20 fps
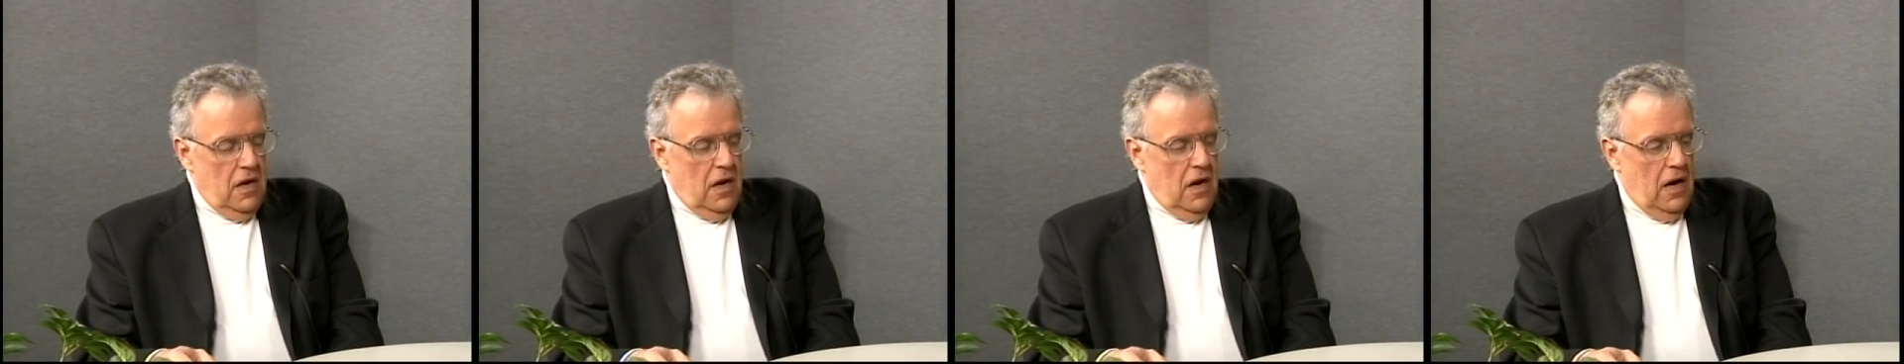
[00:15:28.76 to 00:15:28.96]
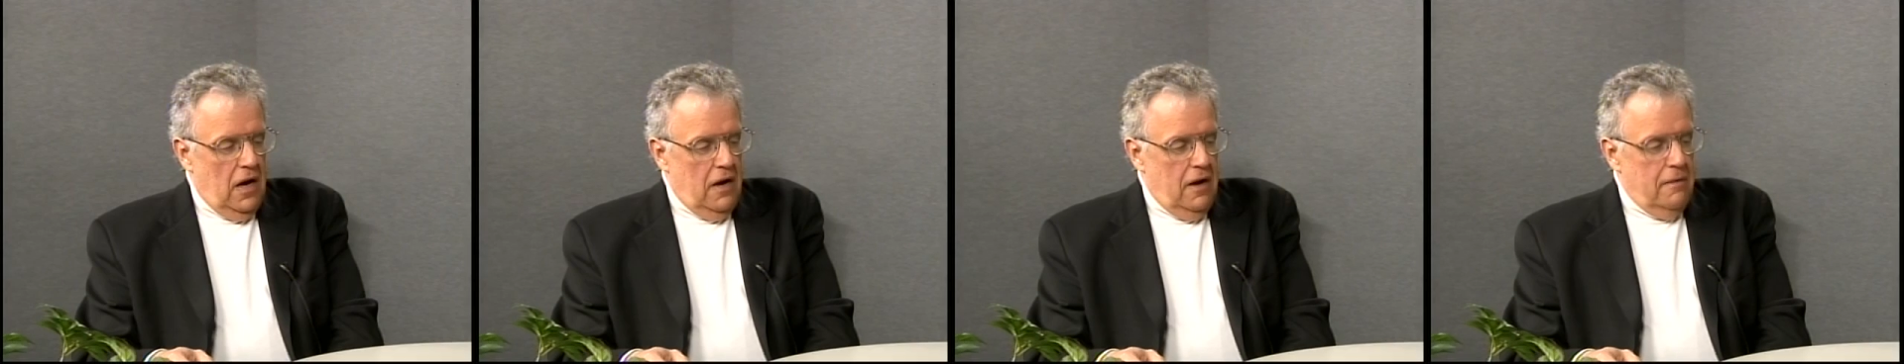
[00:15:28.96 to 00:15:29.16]

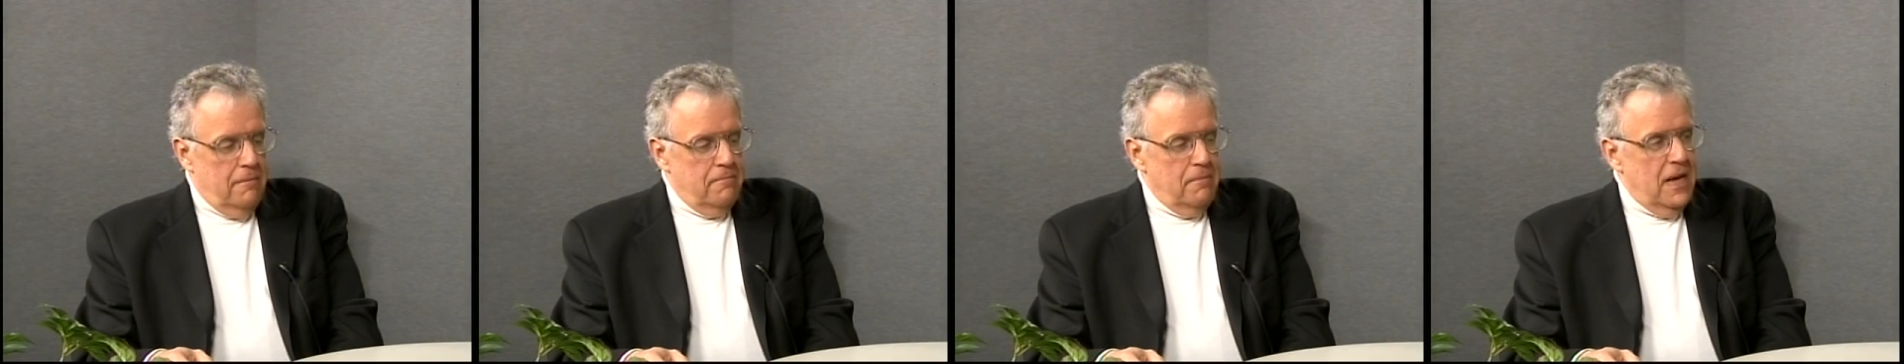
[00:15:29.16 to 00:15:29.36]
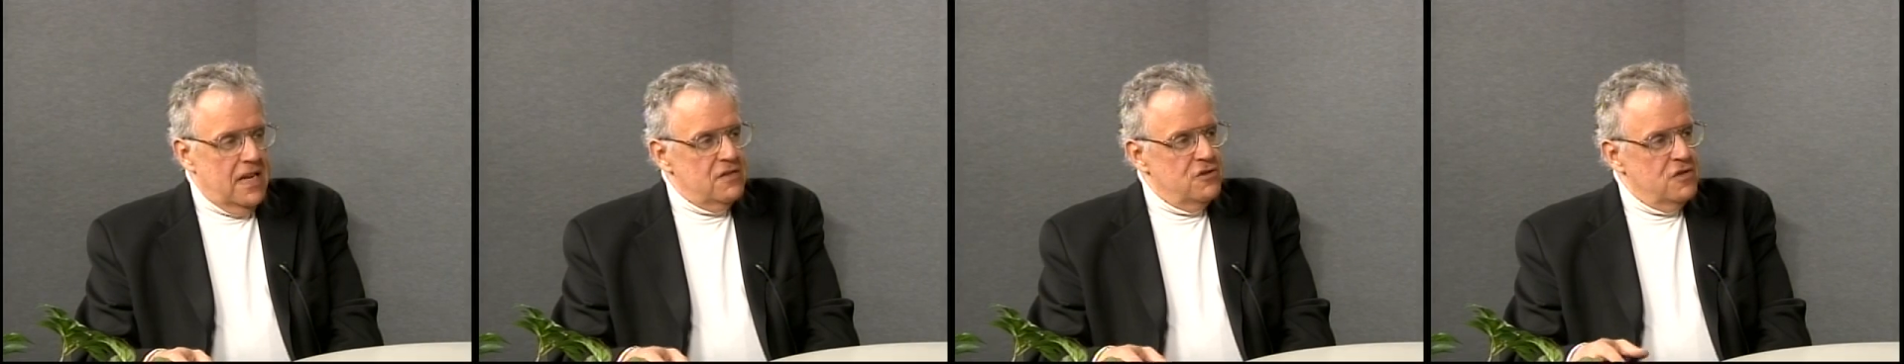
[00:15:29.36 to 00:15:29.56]

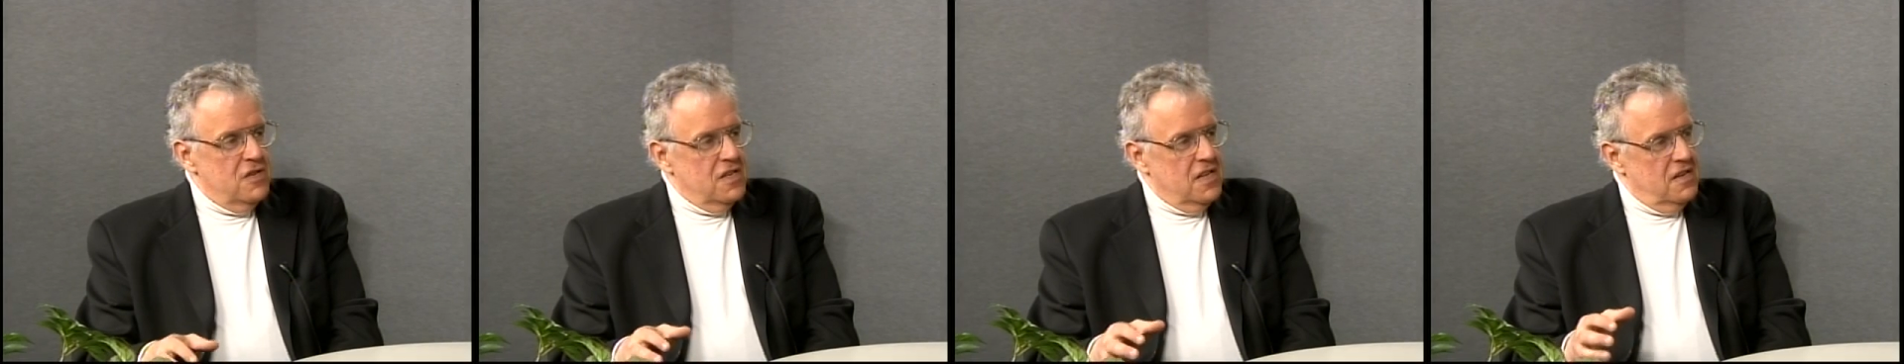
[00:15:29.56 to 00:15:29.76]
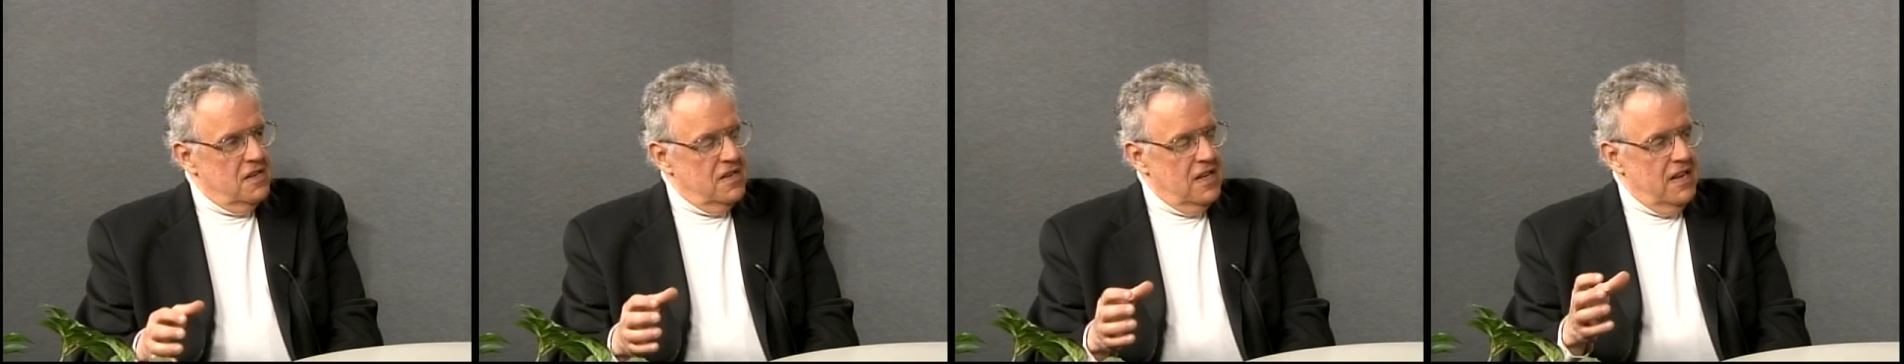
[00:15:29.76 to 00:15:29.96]
managed to
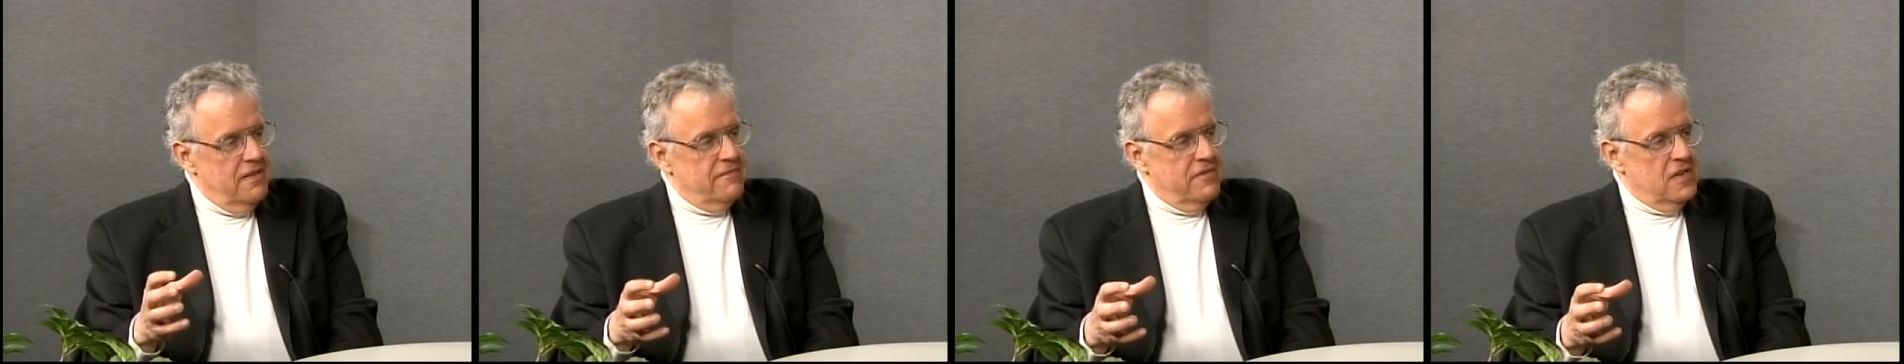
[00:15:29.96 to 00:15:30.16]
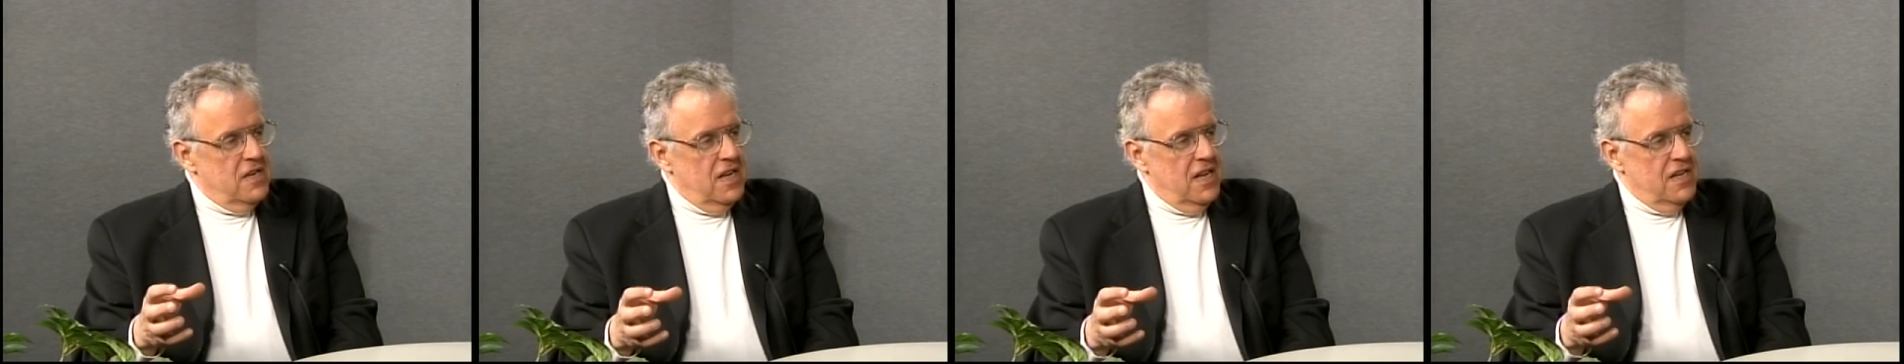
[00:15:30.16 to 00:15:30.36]
get an
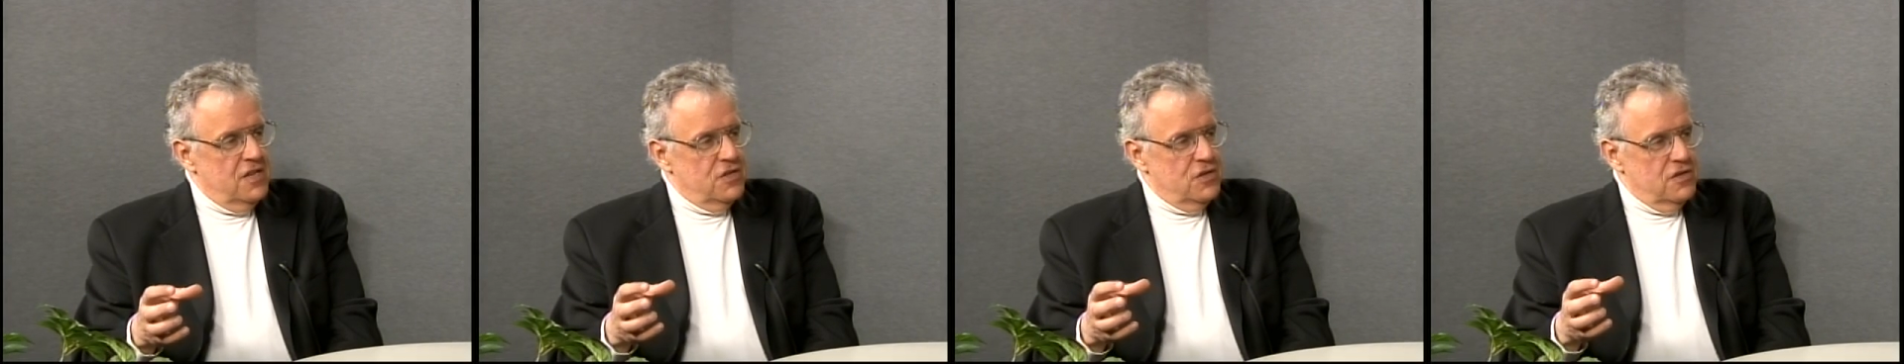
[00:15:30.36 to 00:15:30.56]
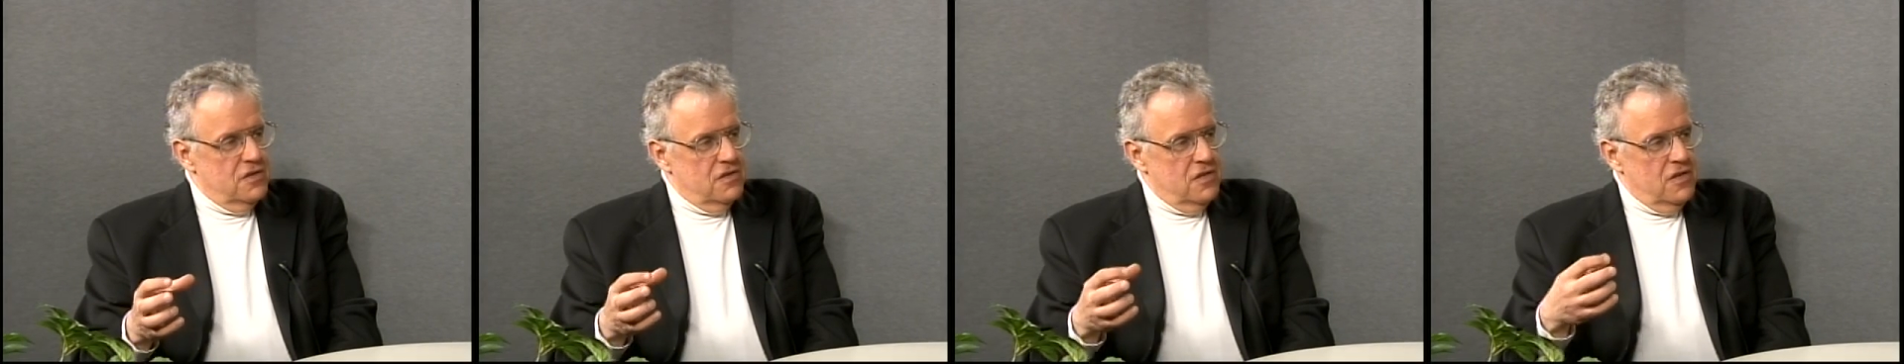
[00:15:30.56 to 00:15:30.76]

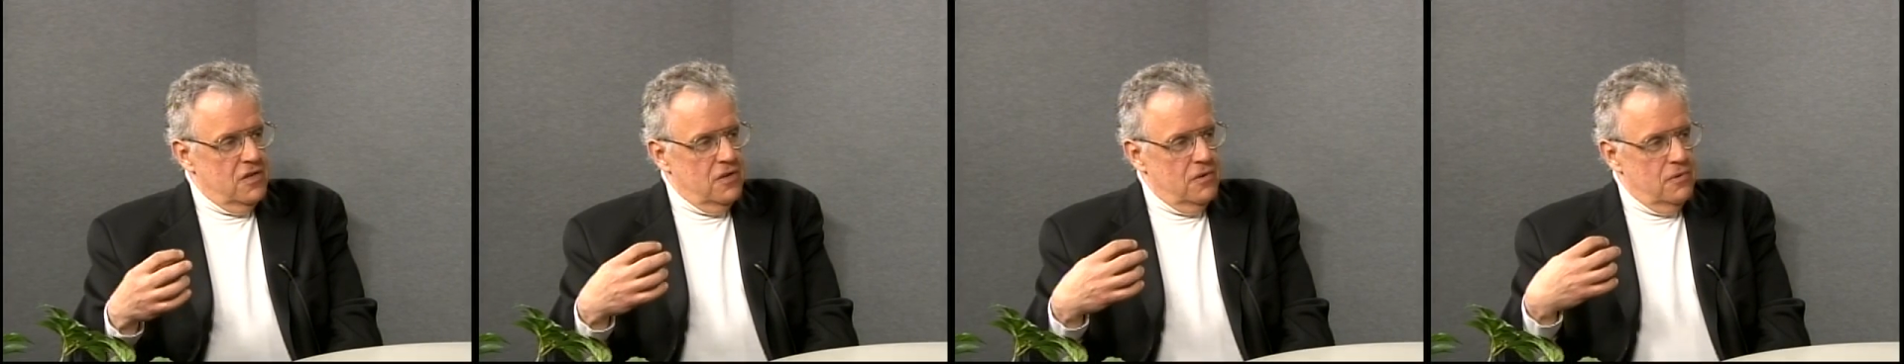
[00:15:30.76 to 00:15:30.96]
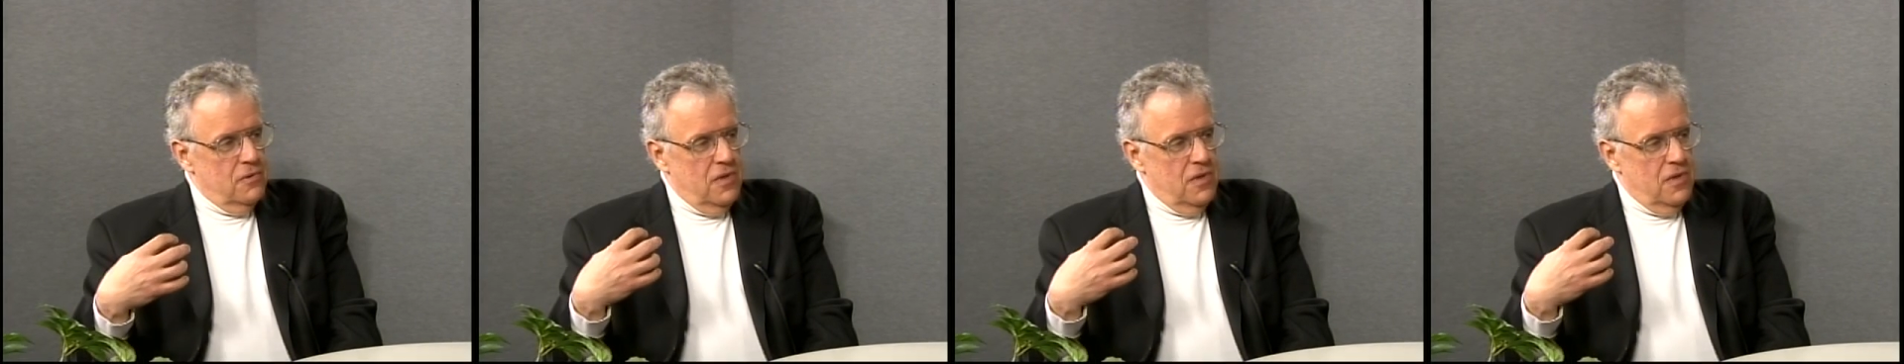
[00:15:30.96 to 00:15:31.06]
invitation to